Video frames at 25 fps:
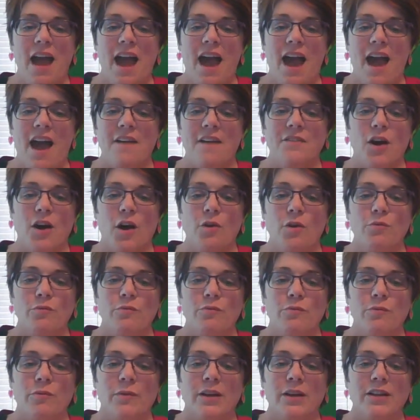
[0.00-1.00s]
have a
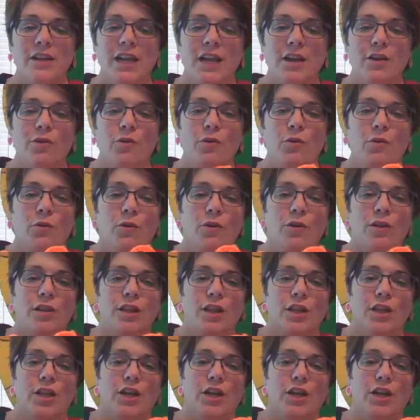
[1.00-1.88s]
really cool